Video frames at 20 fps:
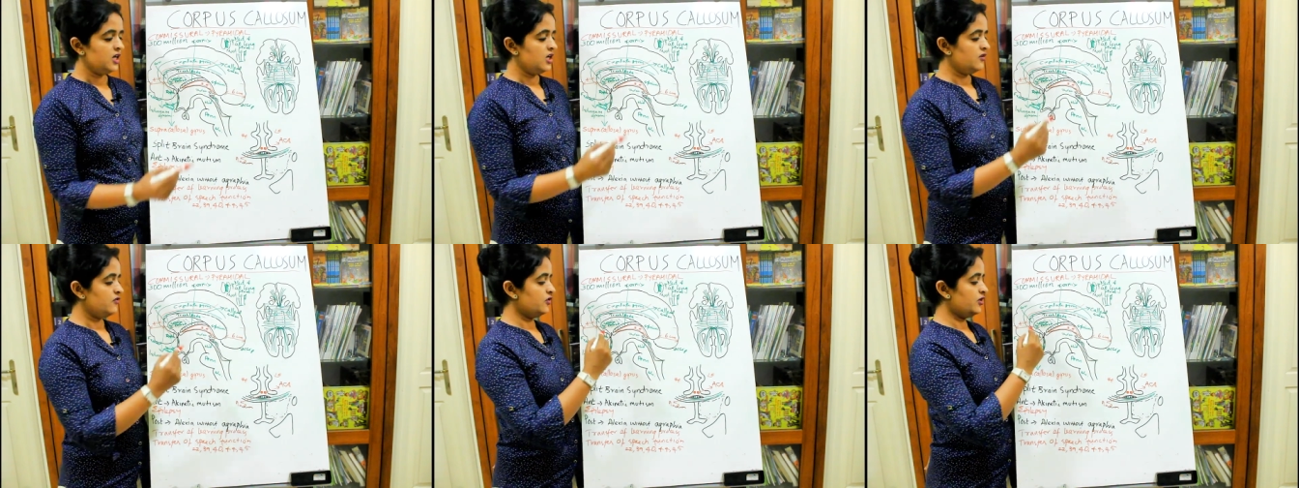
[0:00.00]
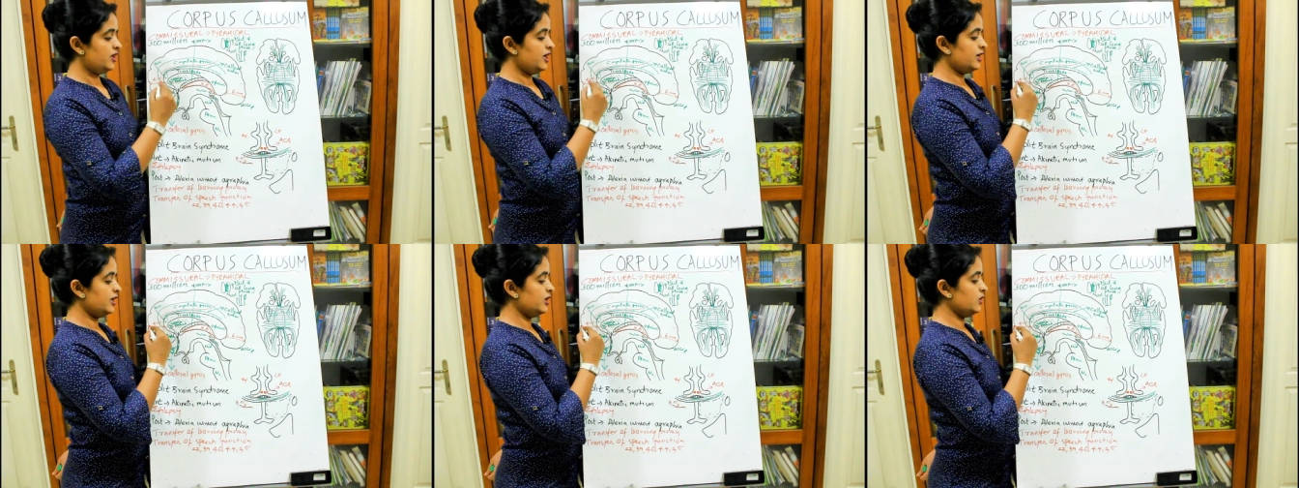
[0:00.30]
If
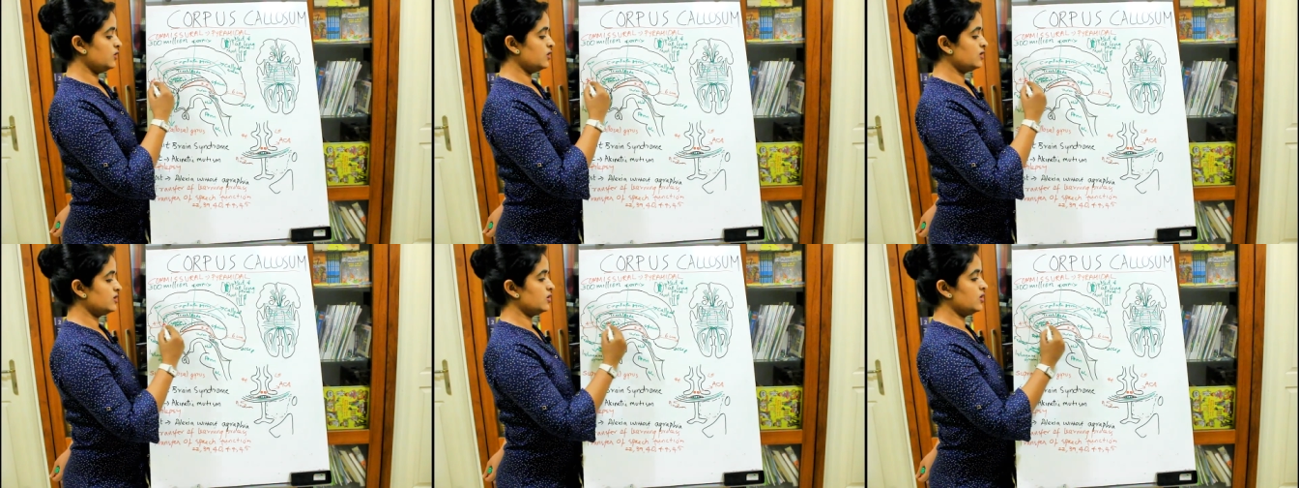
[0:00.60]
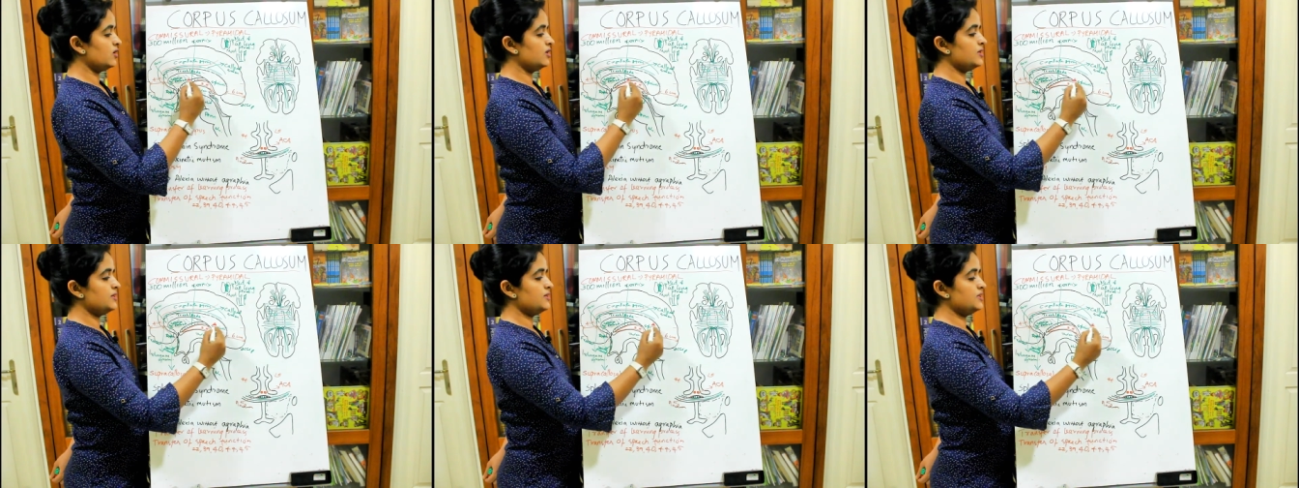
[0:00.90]
you take a
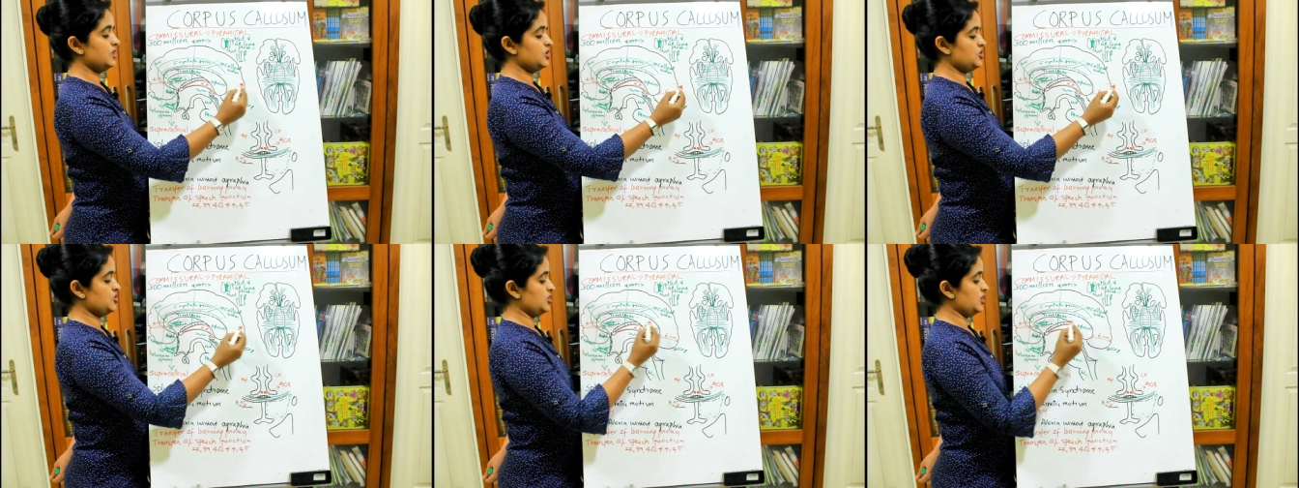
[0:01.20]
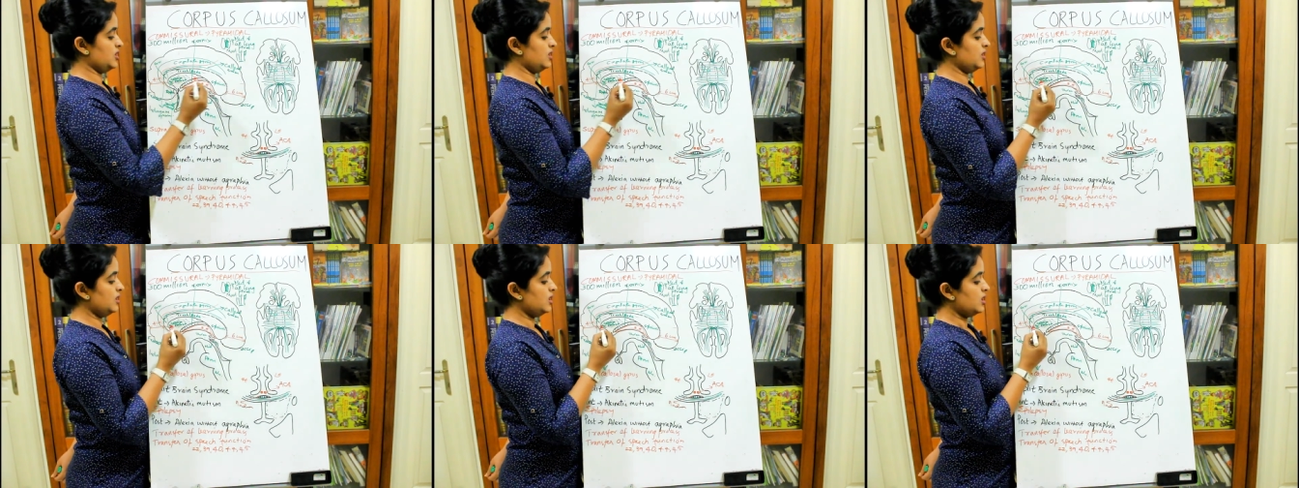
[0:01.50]
horizontal
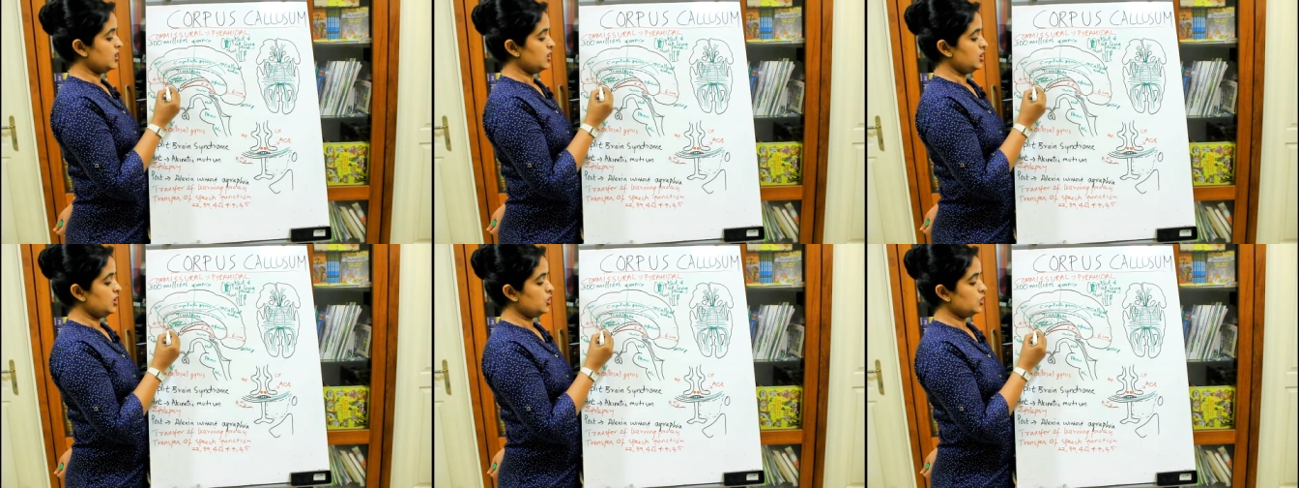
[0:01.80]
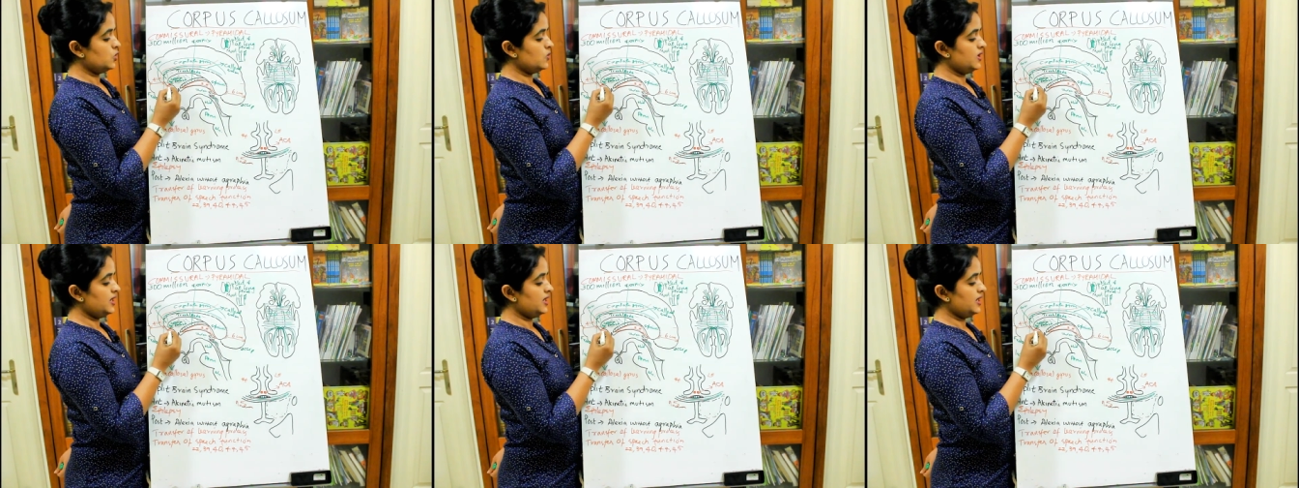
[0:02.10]
section, you